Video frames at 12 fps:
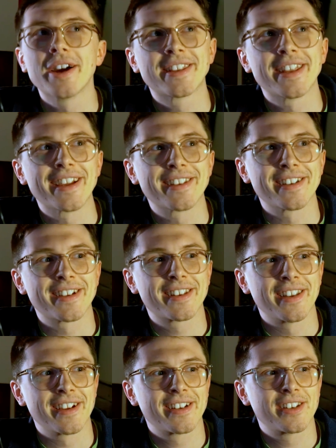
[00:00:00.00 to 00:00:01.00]
think
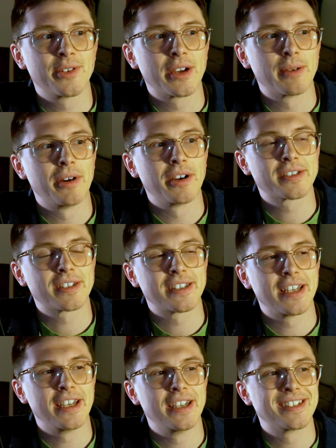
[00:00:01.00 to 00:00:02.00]
that doing a master's
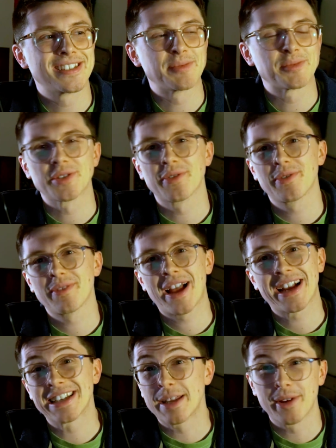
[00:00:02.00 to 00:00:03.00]
here is some sort of
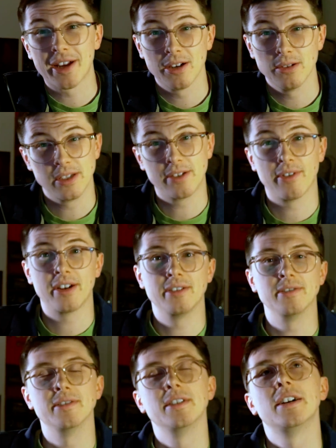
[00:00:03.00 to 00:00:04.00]
academic holy grail?